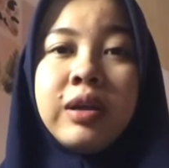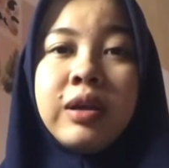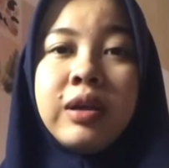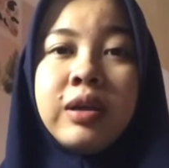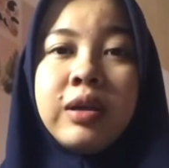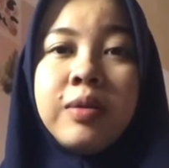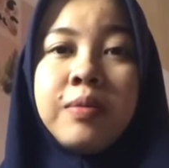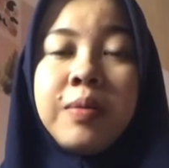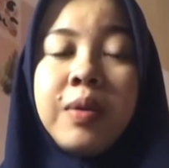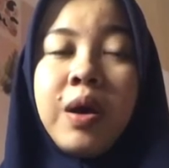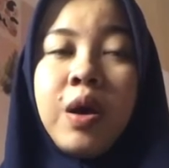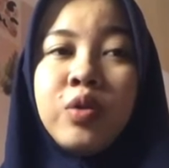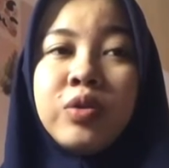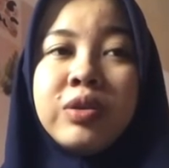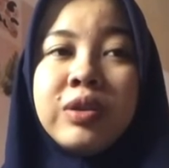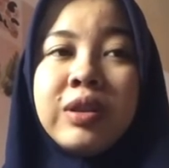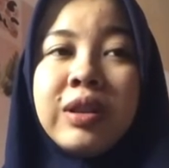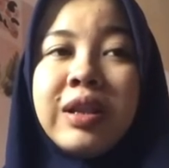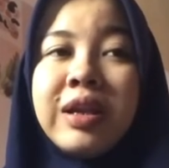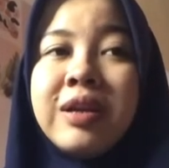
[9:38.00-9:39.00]

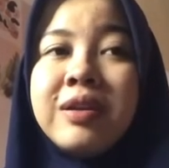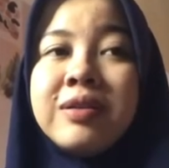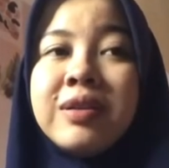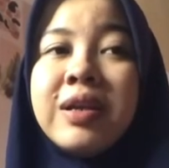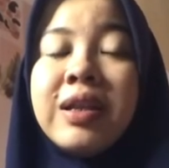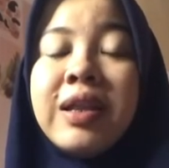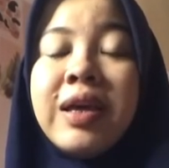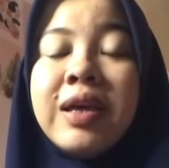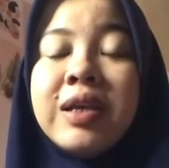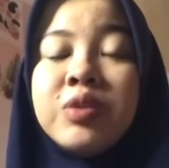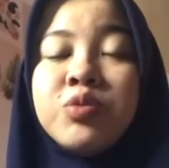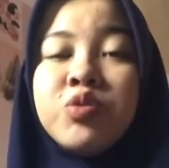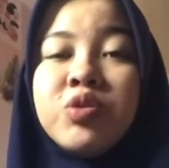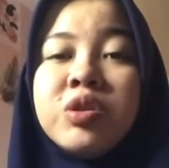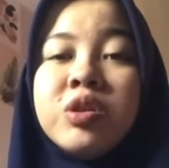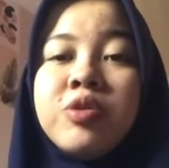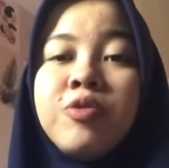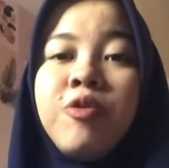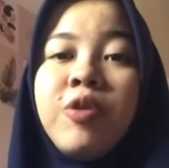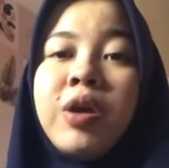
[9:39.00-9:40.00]
about learning
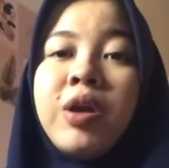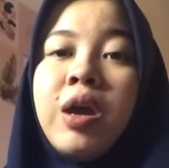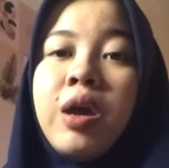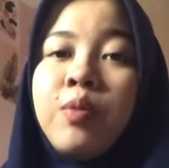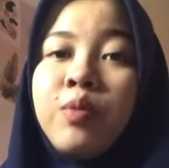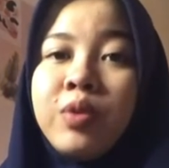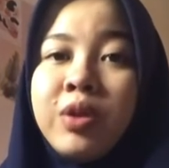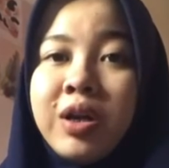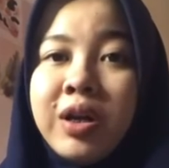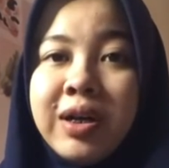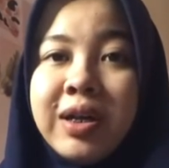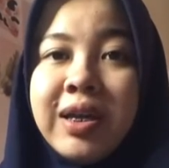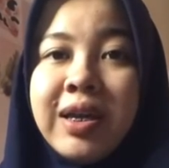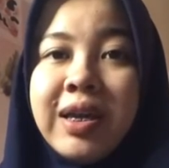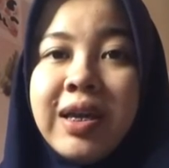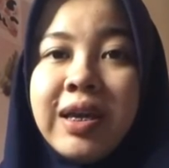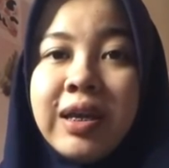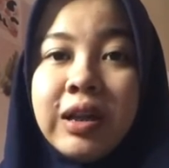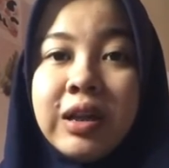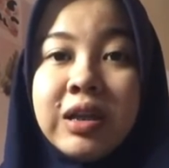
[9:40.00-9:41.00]
language vocabulary
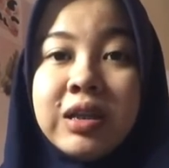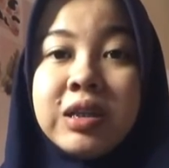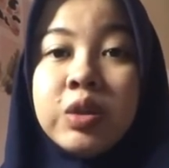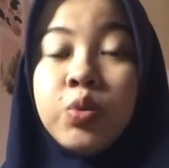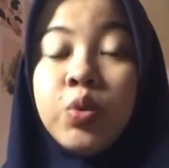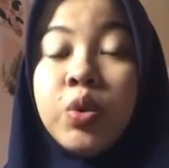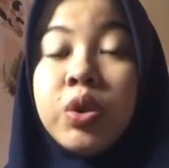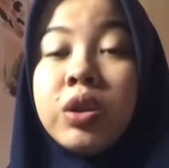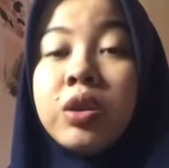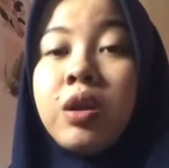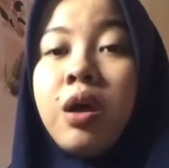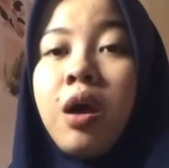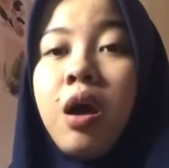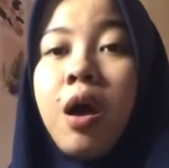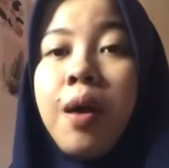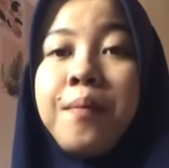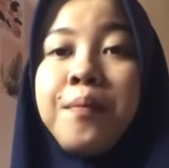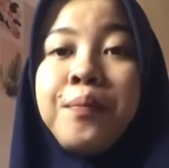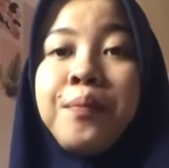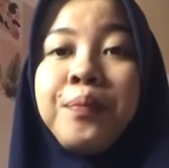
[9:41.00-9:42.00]
English with
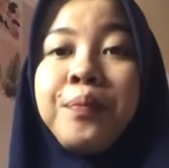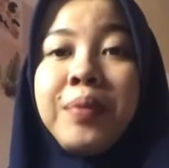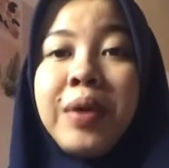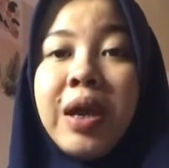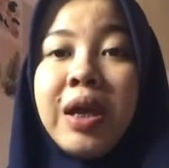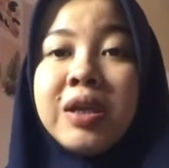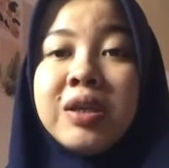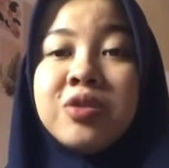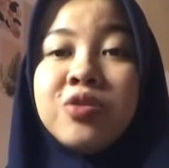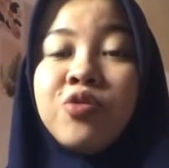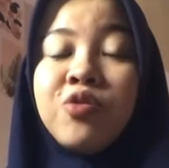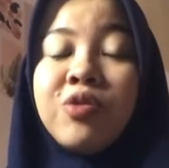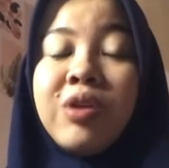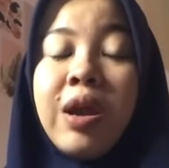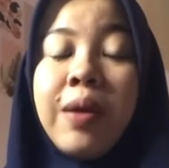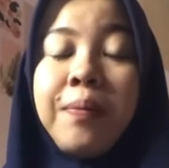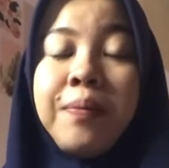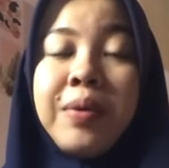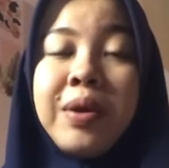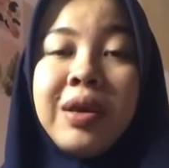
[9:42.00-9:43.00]
home page
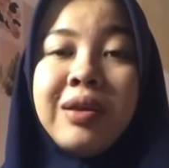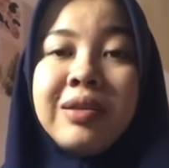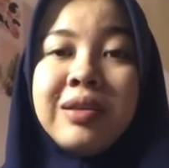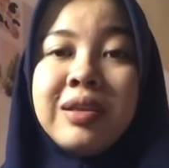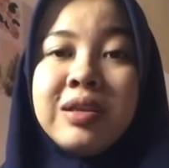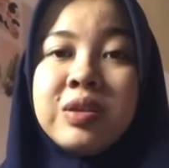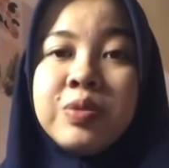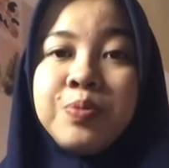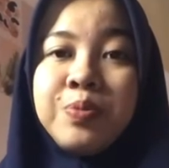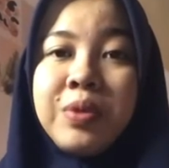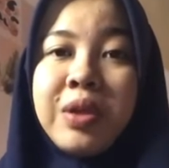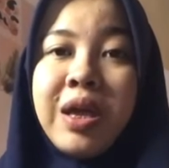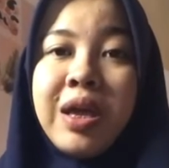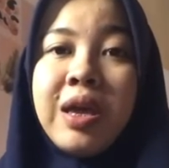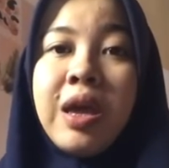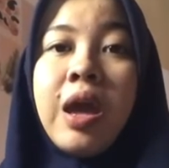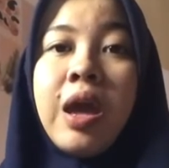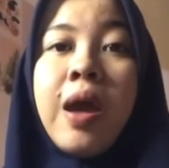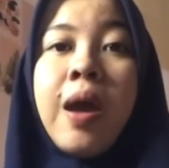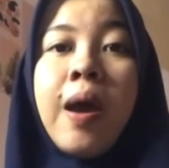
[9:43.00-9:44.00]
graphic
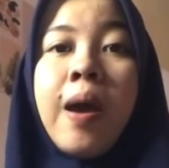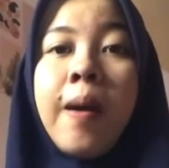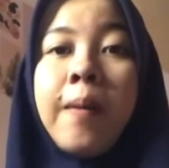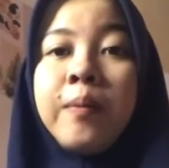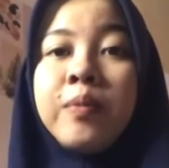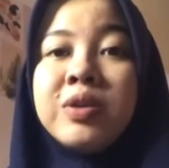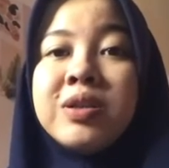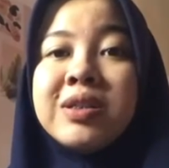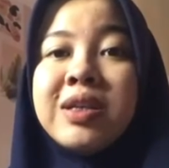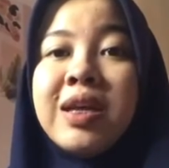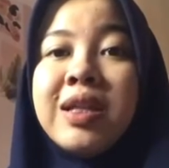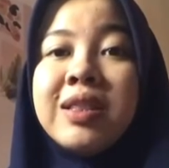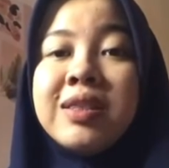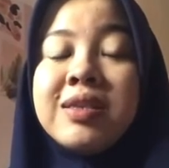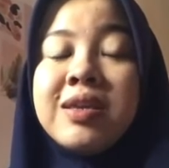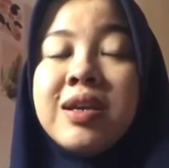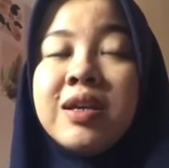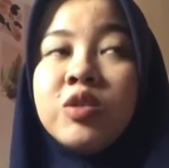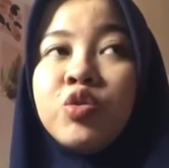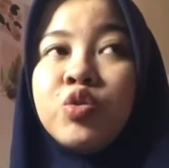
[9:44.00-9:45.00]
display
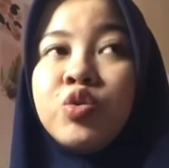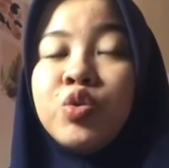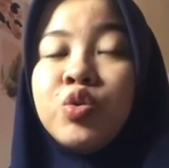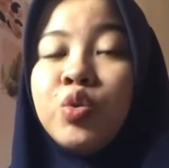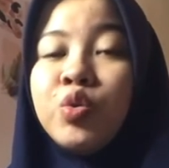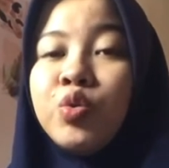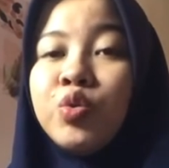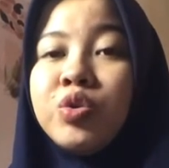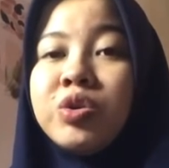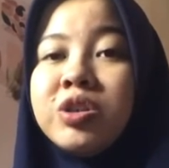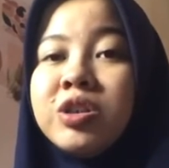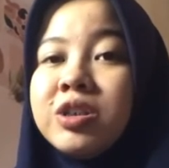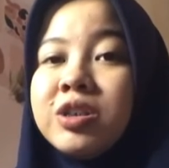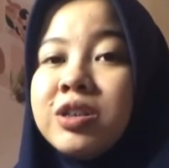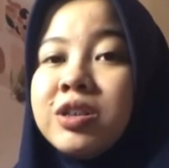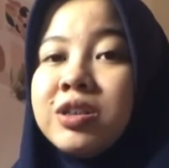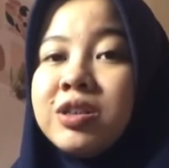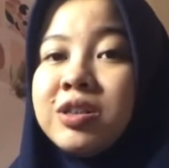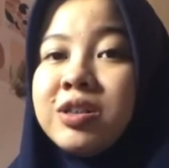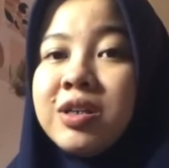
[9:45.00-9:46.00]
presenting two
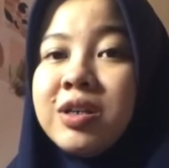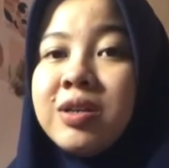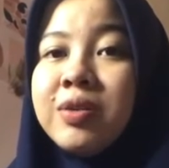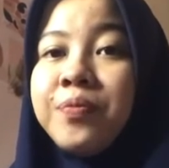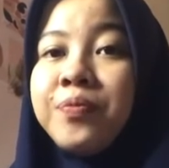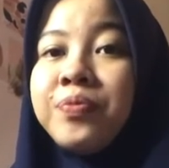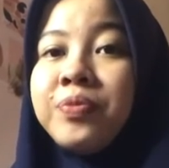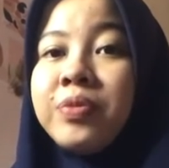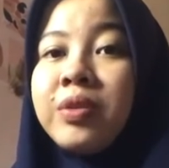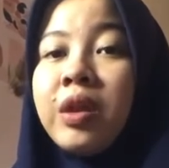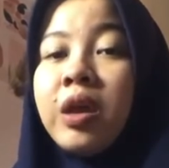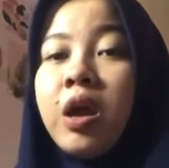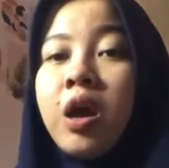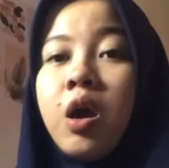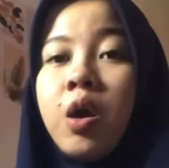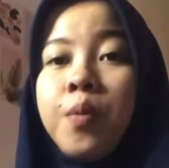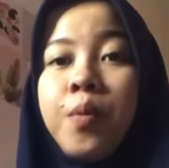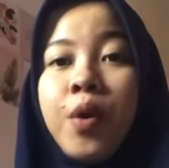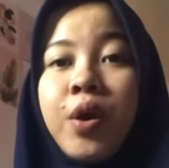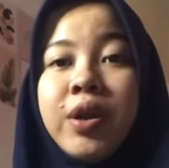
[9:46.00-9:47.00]
children,
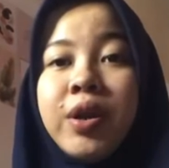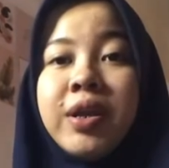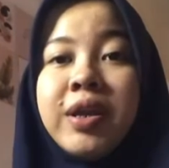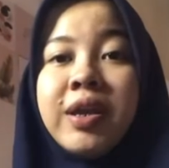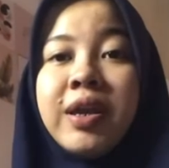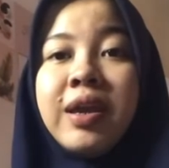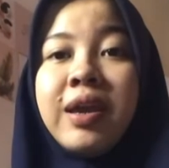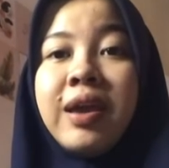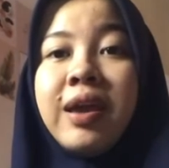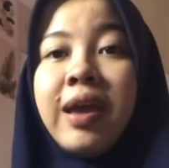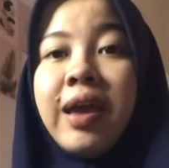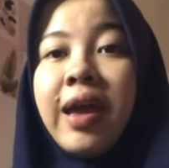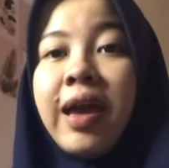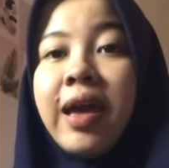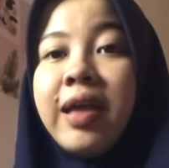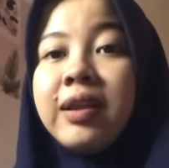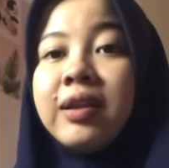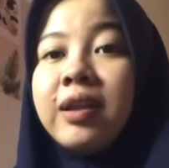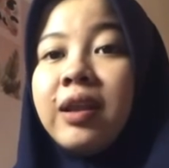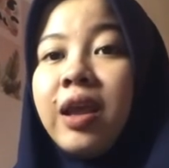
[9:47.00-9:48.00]
a body
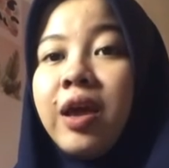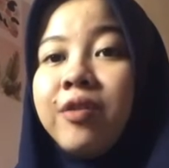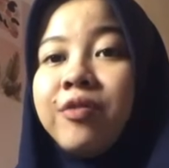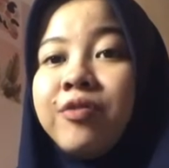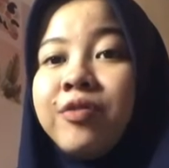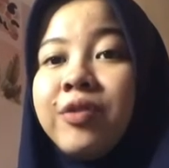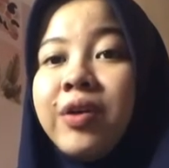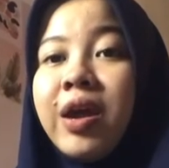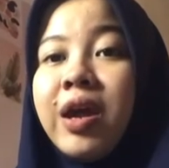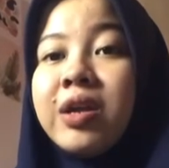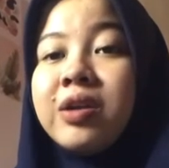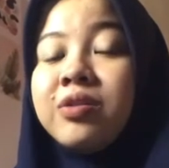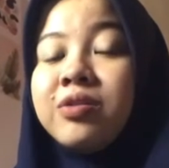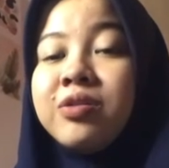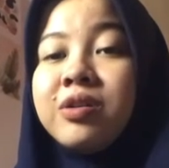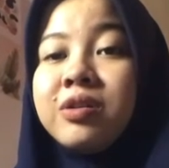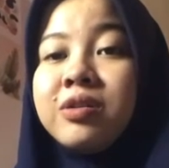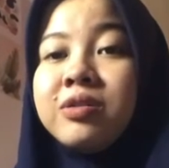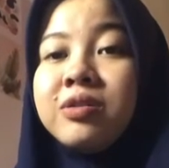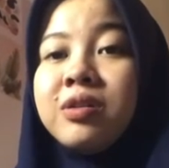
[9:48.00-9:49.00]
and left and
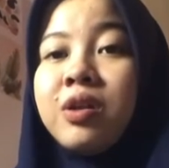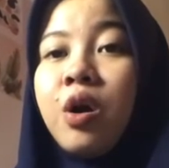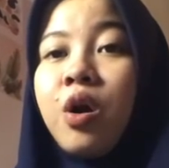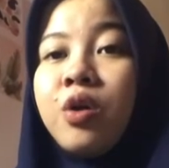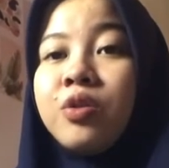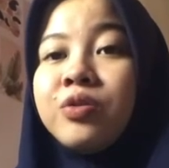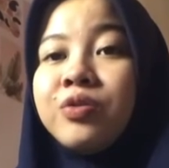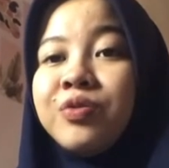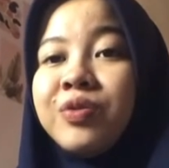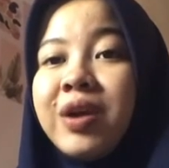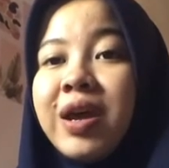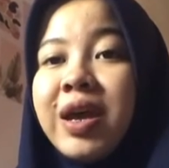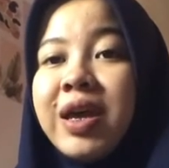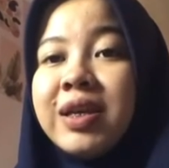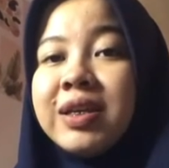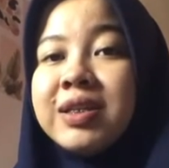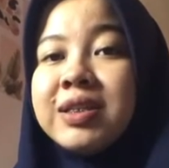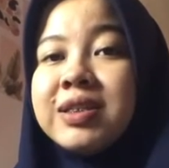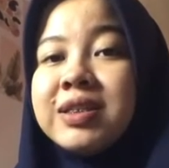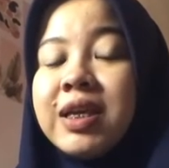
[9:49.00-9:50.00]
girl on the right,
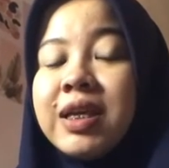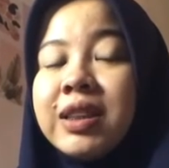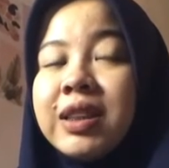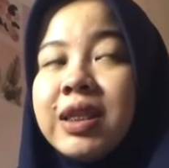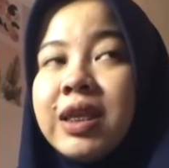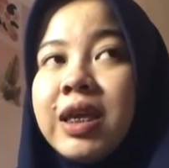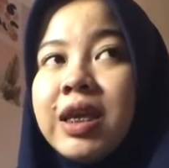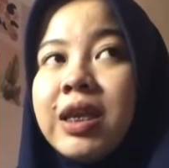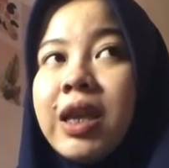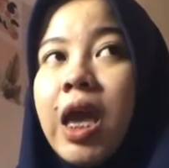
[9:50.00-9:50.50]
set in